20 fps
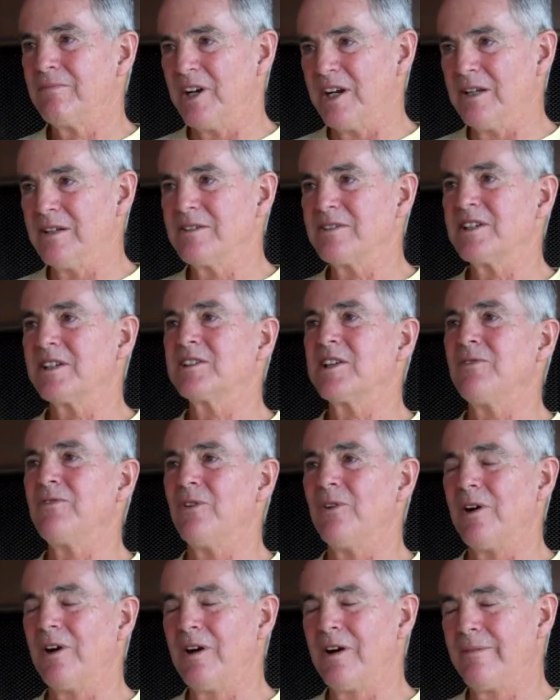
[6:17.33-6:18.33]
Right,
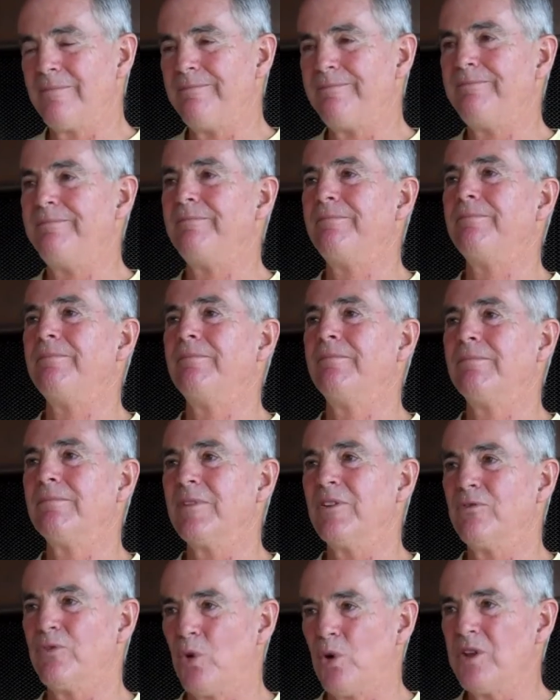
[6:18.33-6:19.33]
64.
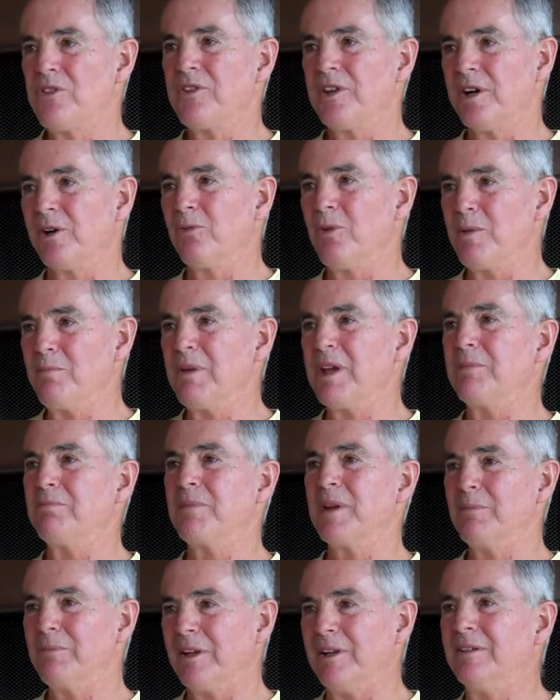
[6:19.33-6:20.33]
The 4th year we beat
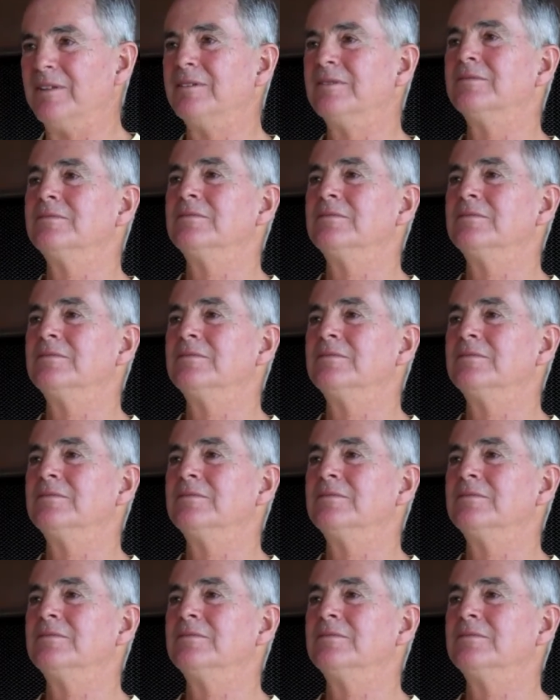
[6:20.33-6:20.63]
people.